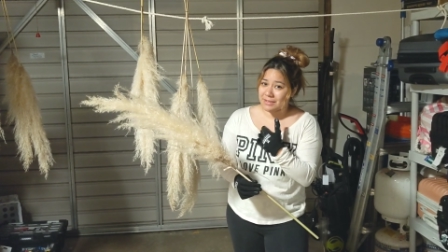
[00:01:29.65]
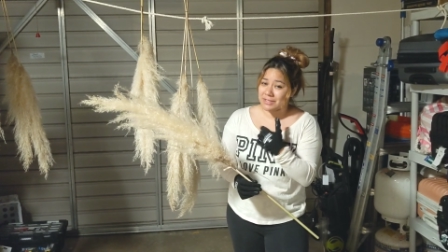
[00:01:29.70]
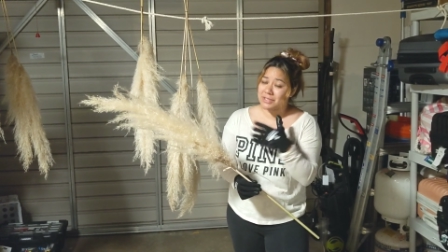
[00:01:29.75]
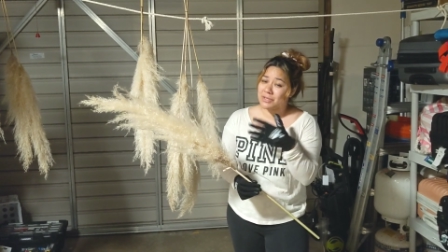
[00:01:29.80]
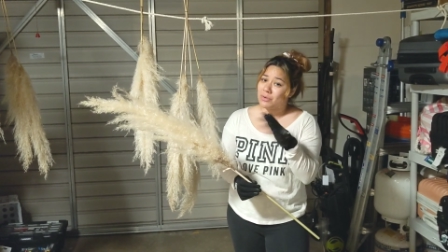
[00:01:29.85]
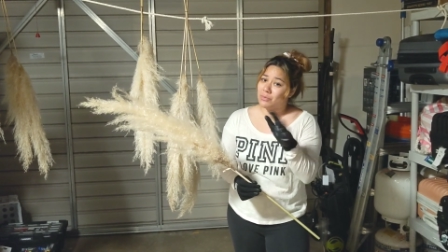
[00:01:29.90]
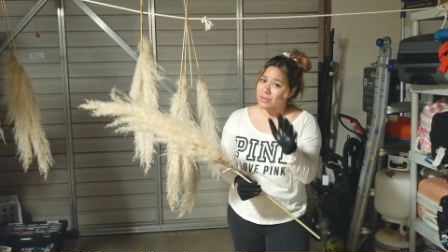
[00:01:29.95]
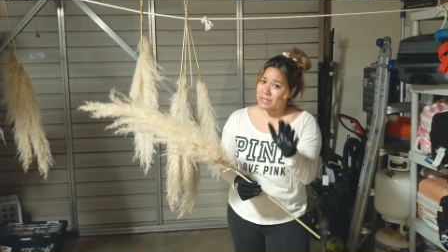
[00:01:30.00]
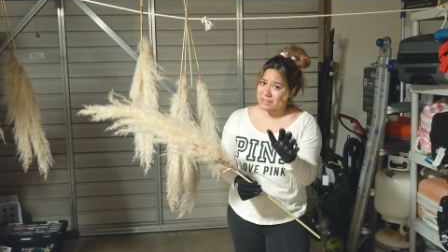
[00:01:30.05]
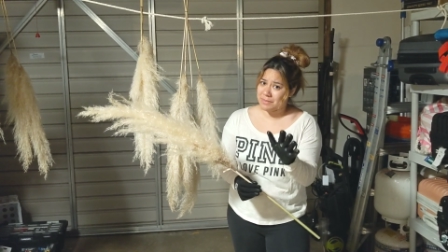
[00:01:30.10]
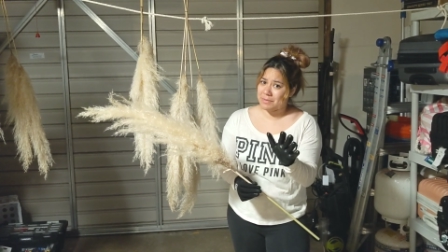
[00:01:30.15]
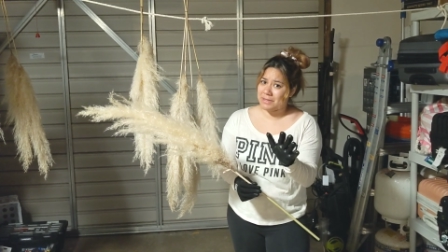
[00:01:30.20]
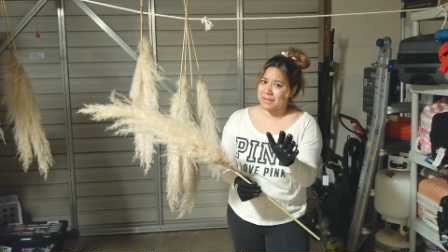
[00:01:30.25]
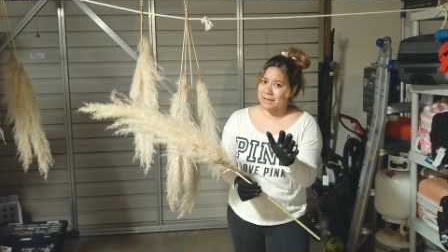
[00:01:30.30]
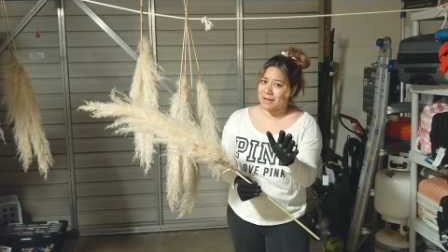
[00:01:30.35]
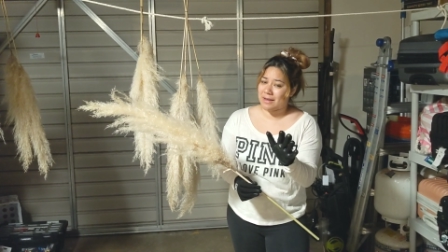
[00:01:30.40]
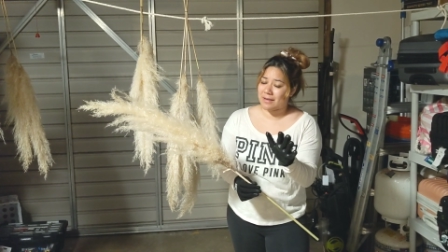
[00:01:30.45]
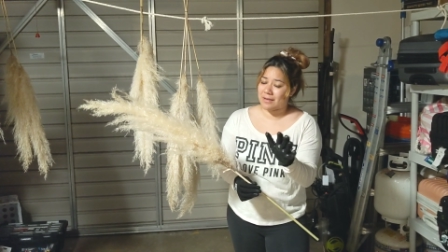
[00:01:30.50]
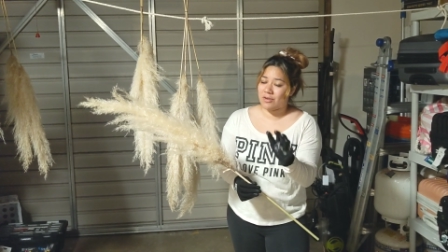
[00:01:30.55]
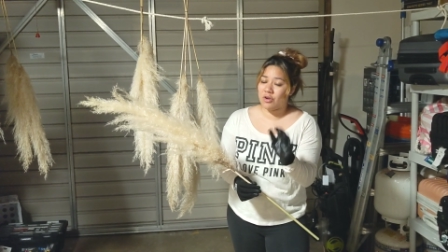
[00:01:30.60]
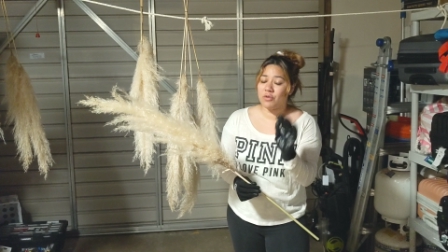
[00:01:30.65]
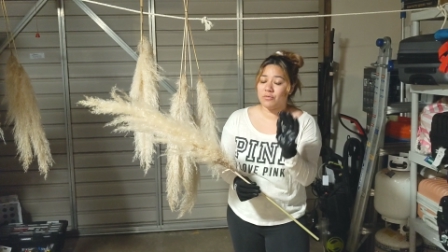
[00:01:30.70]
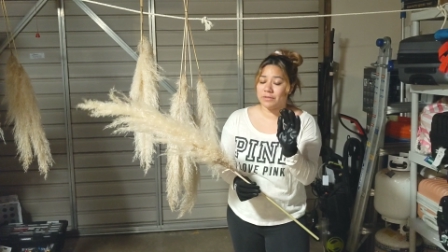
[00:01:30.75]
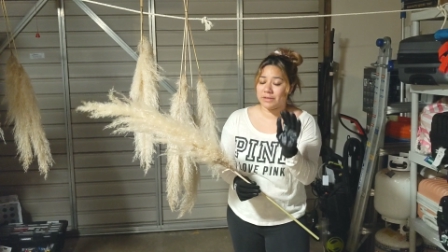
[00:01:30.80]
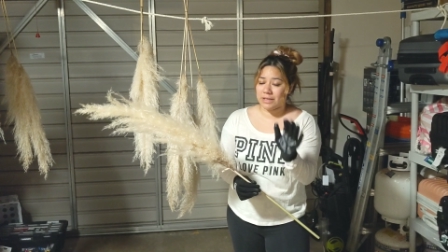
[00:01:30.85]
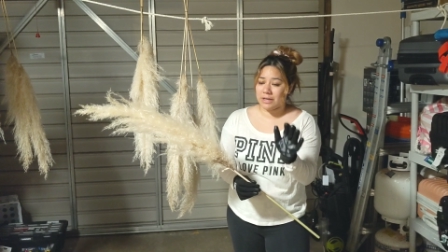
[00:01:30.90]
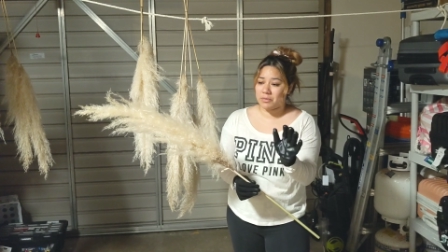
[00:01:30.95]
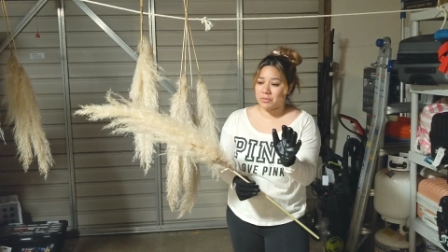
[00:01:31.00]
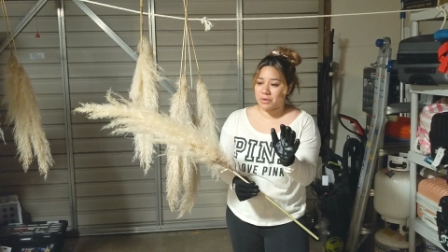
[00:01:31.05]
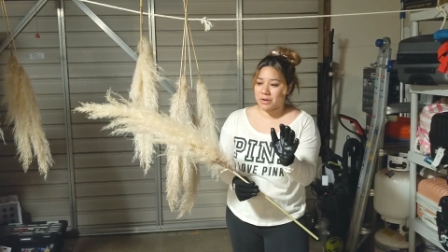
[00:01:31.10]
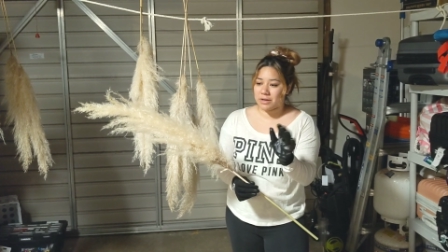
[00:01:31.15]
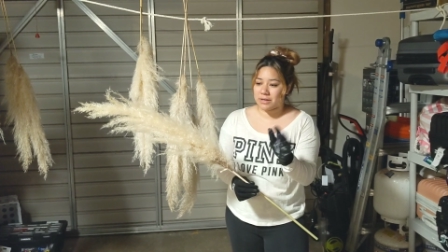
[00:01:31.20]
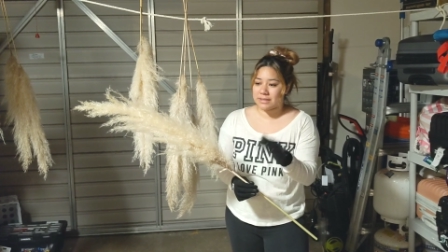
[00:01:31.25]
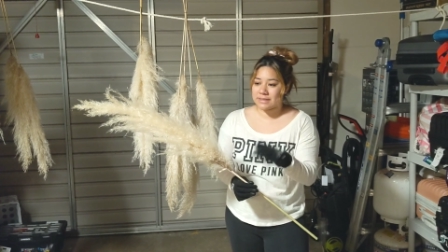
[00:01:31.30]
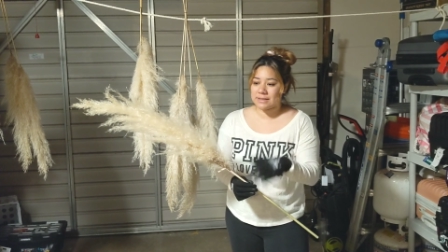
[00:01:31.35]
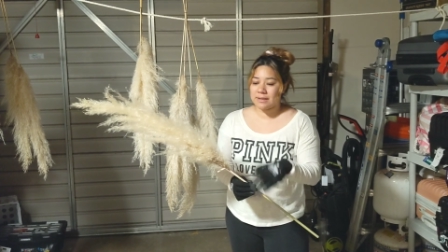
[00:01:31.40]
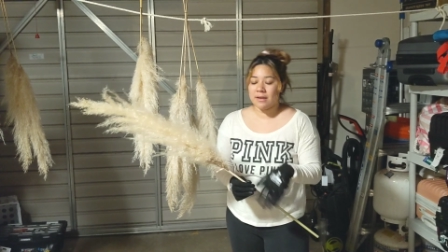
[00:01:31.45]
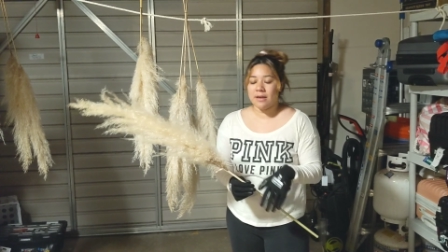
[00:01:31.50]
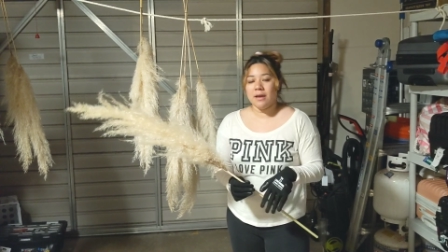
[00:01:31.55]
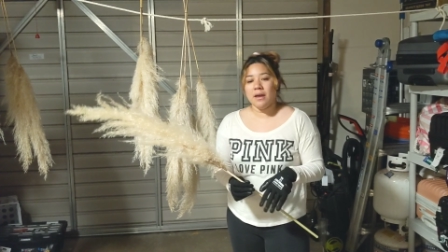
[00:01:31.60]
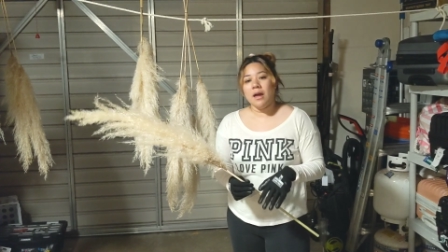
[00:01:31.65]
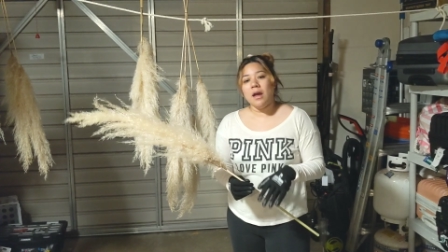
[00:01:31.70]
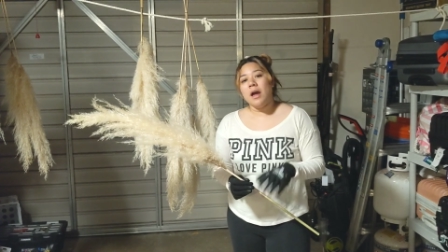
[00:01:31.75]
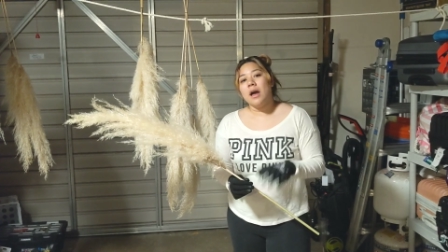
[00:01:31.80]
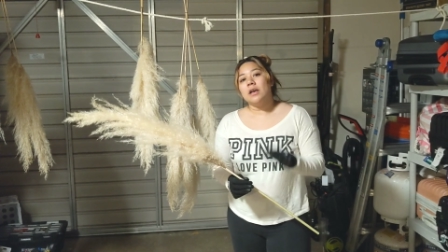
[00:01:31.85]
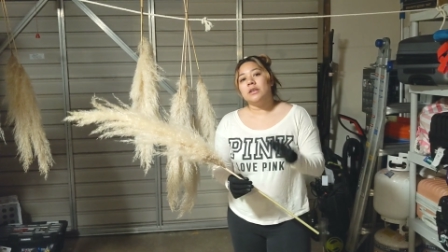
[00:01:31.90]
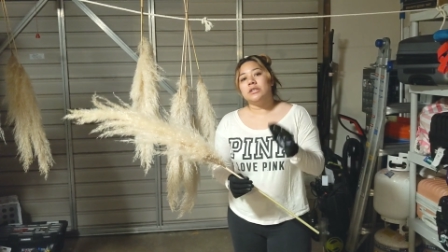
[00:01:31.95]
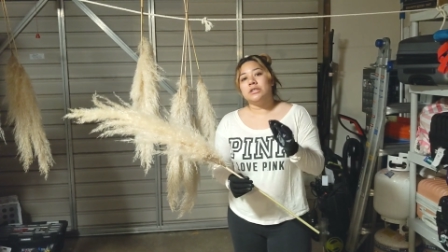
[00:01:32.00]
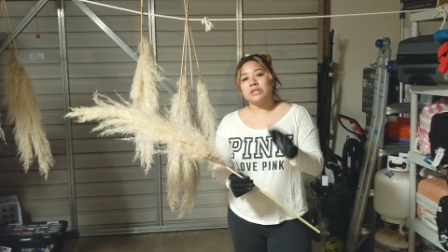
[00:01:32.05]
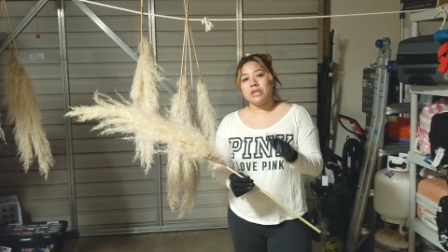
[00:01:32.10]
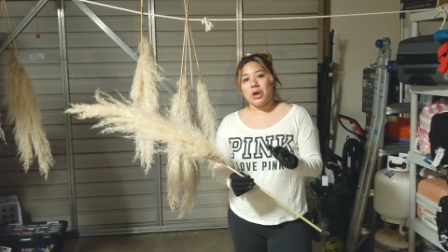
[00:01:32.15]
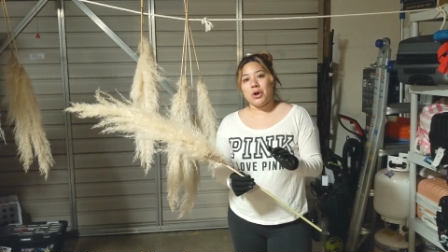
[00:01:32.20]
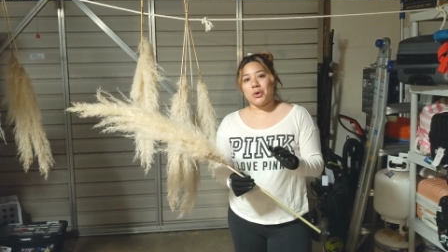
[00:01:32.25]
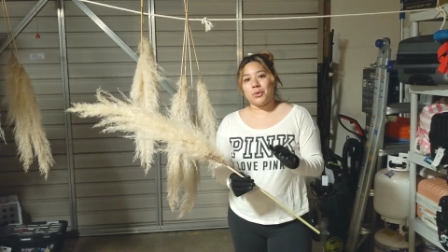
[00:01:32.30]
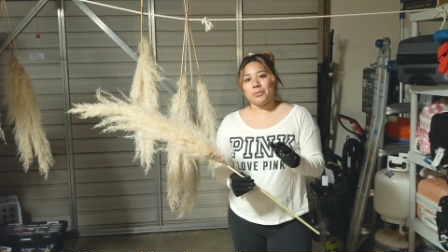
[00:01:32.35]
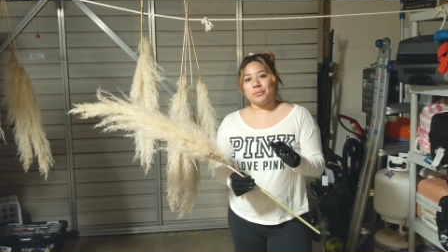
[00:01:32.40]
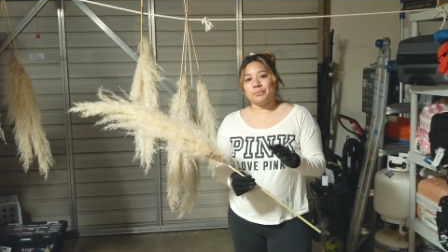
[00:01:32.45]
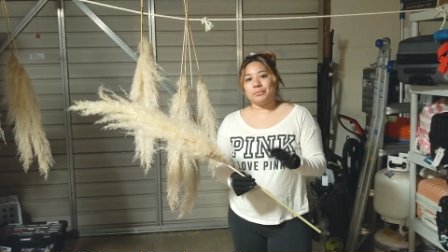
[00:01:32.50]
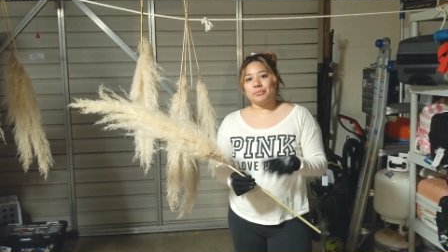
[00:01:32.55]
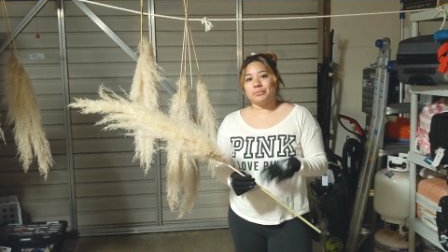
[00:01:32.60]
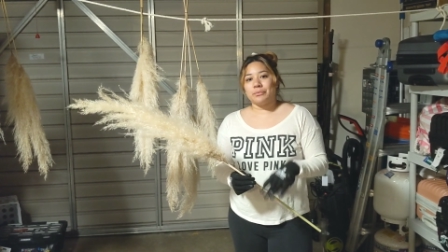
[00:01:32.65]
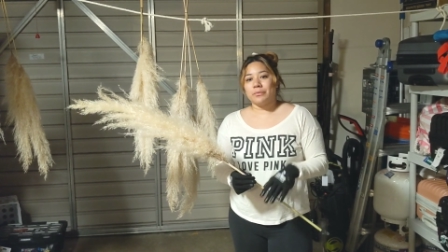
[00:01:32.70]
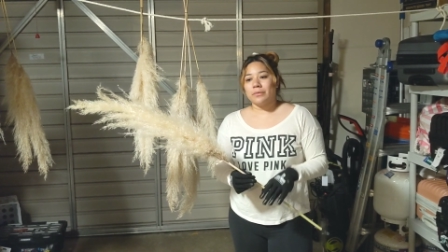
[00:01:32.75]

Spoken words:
So wish me luck. Hopefully it works. So